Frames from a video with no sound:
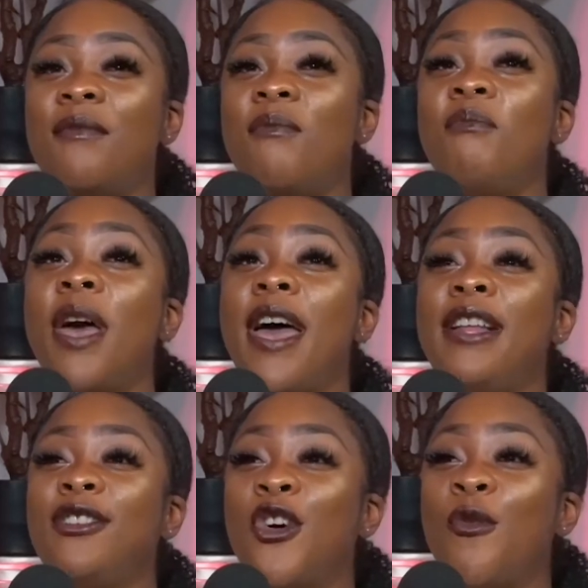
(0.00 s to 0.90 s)

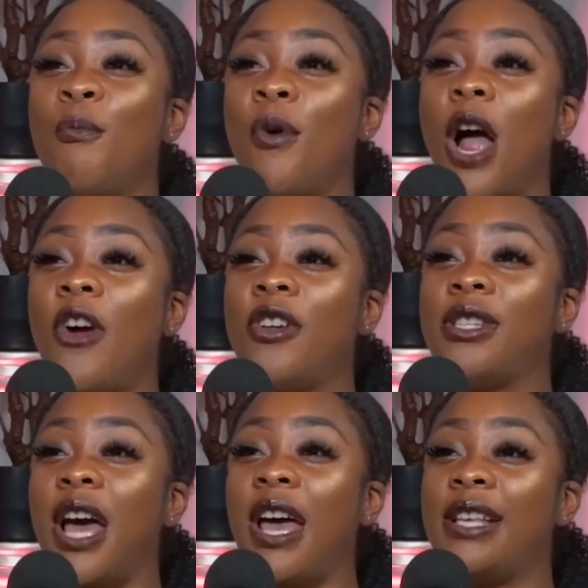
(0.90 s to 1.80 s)
men don't
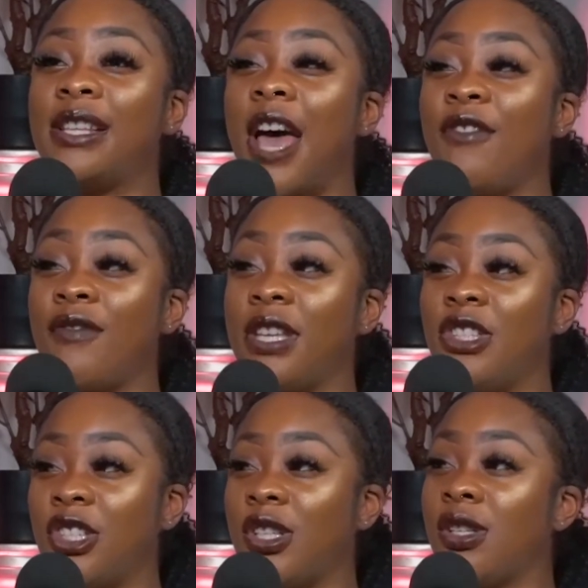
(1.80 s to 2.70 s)
prioritize life of
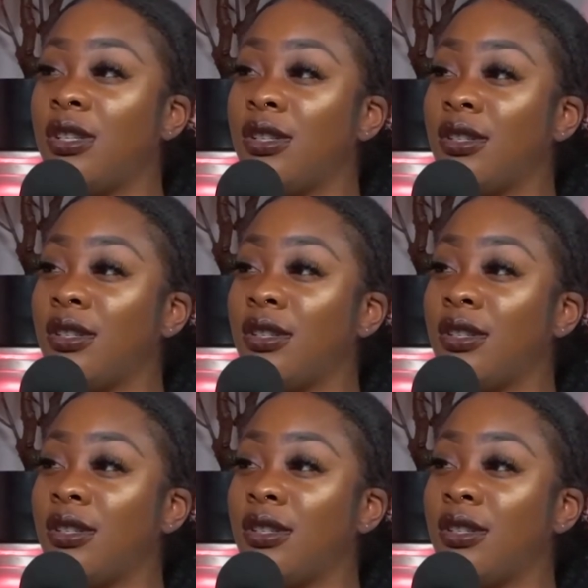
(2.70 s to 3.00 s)
leisure.